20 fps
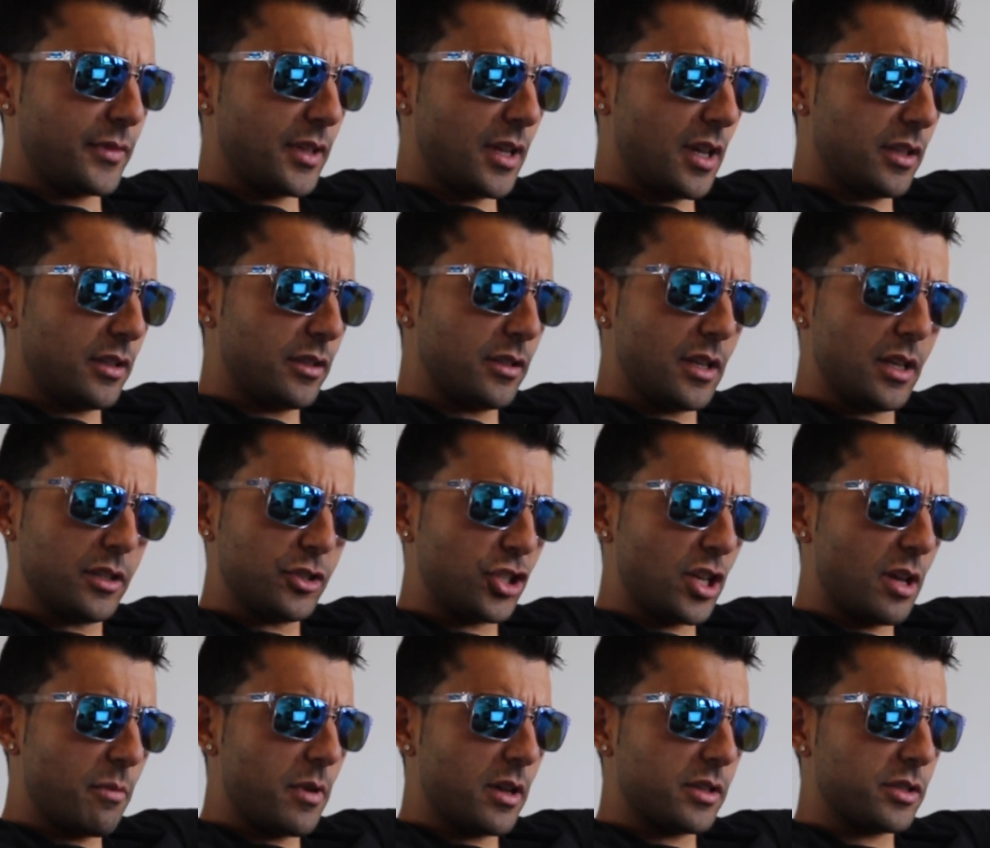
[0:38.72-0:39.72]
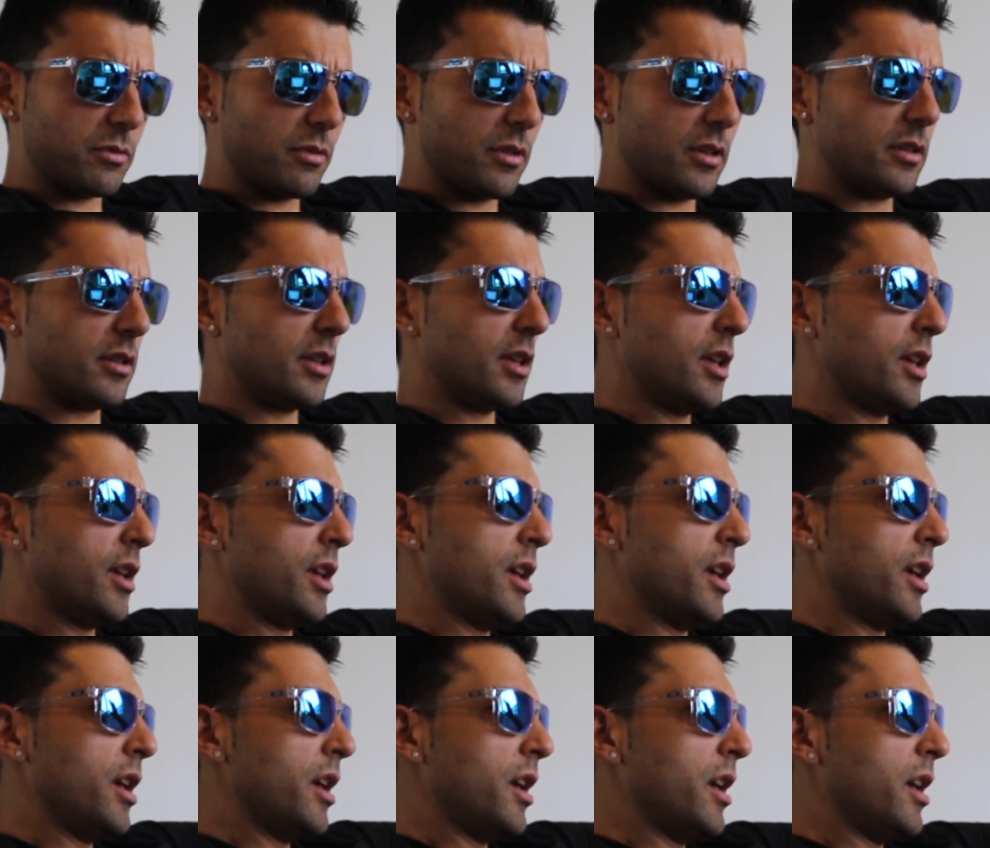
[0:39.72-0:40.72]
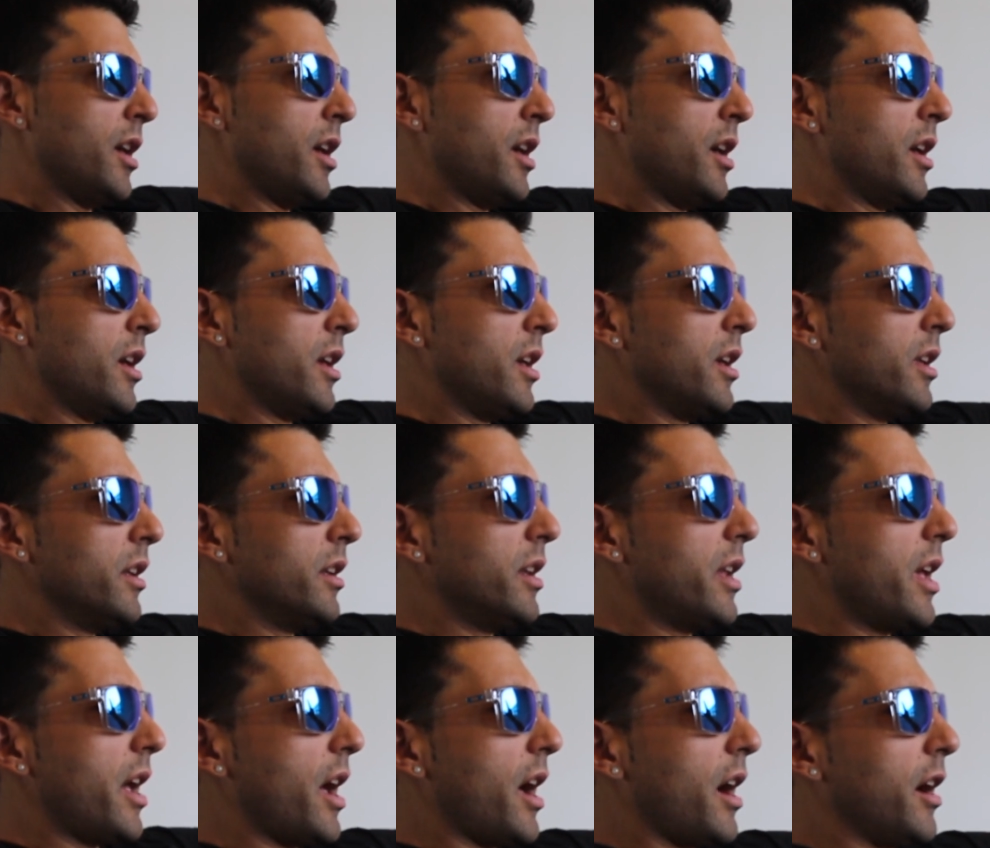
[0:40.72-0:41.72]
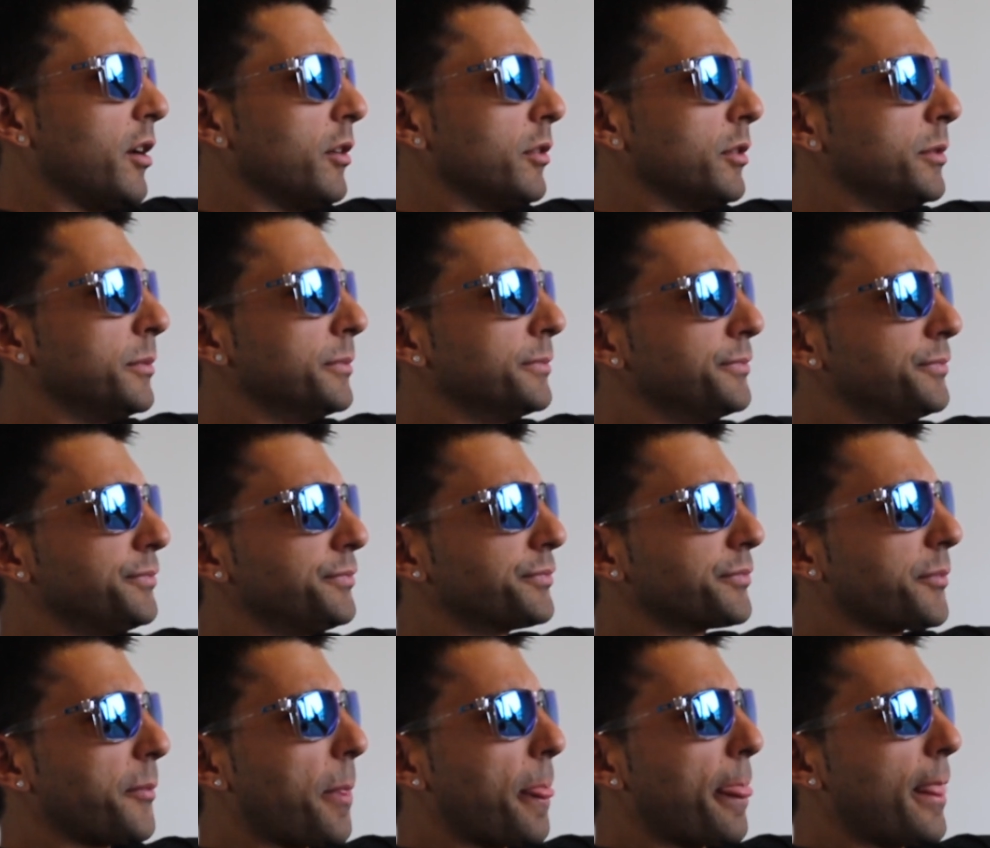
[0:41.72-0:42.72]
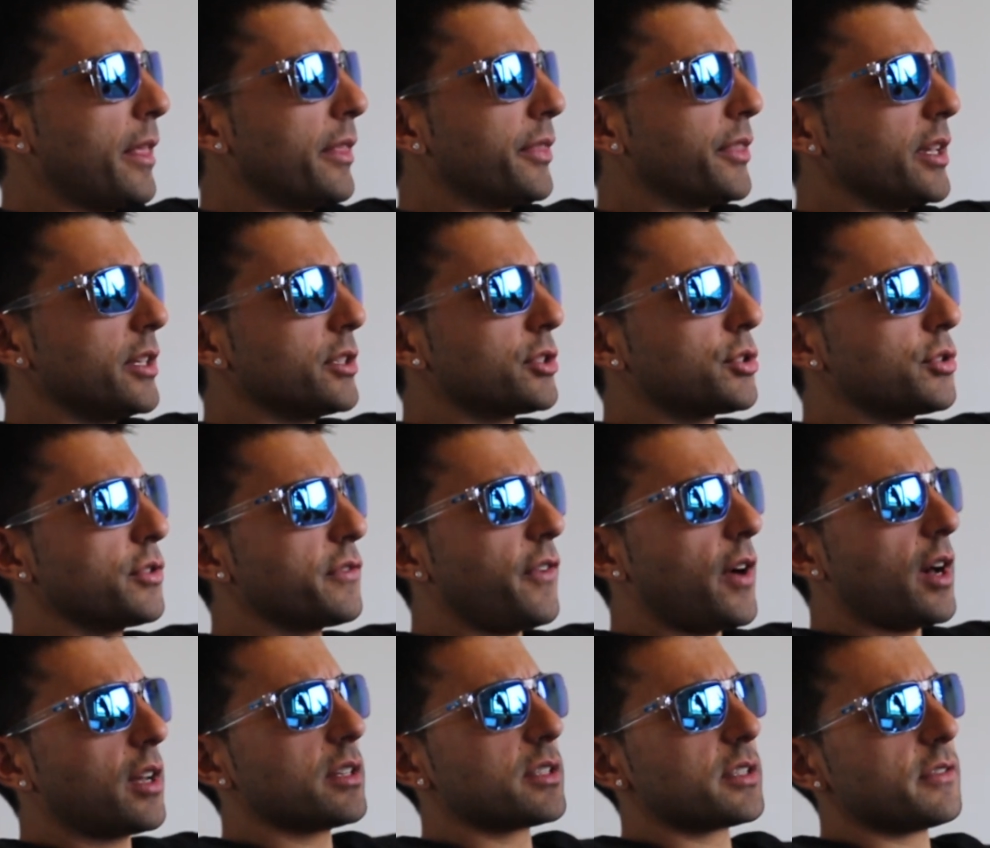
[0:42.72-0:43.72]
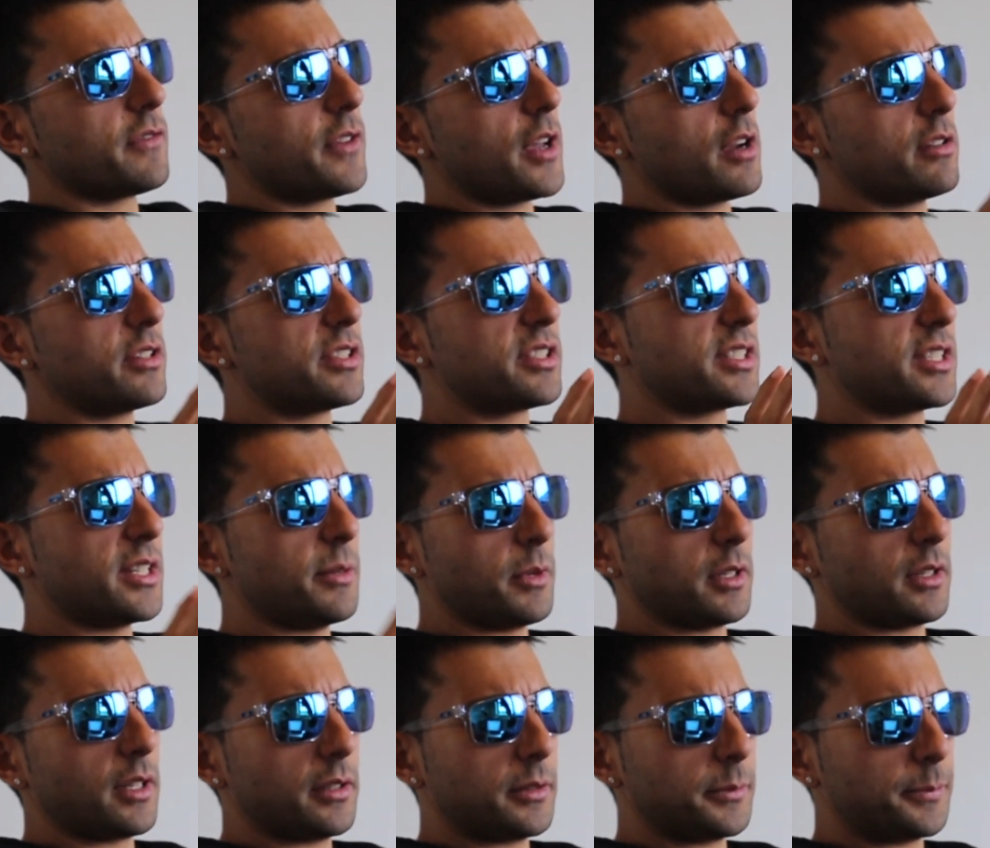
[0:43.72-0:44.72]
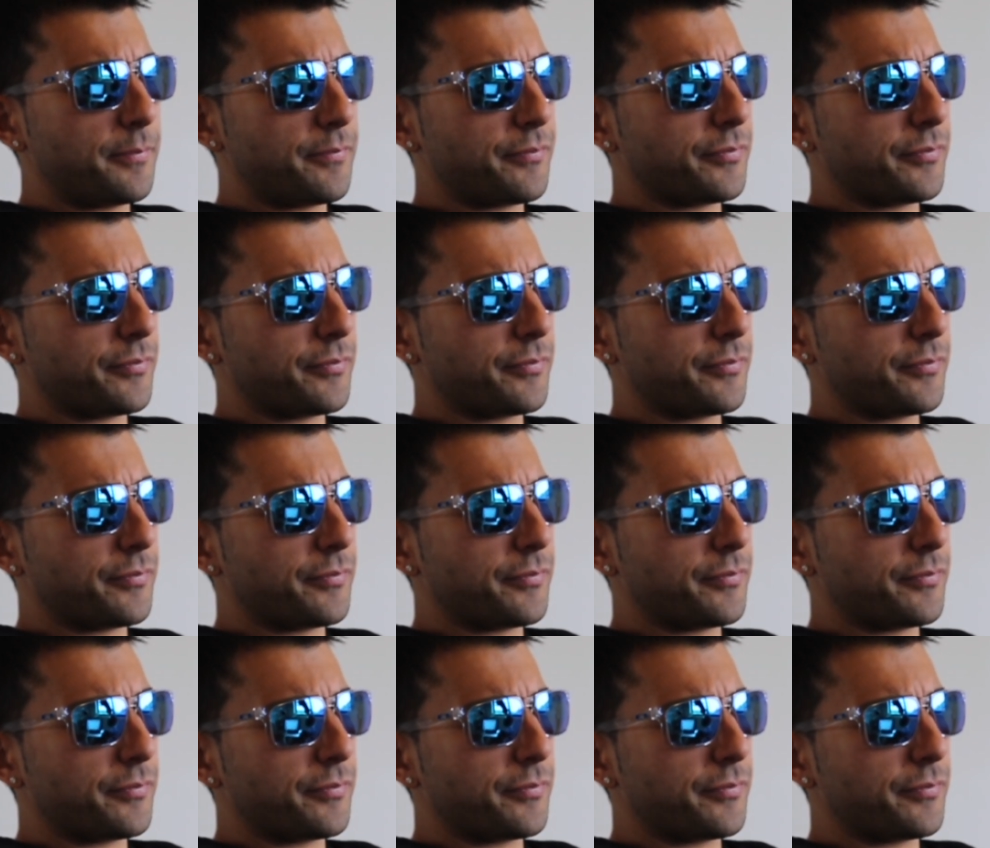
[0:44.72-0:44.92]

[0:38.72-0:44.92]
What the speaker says: and share my screen. Now, these two fighters are very similar.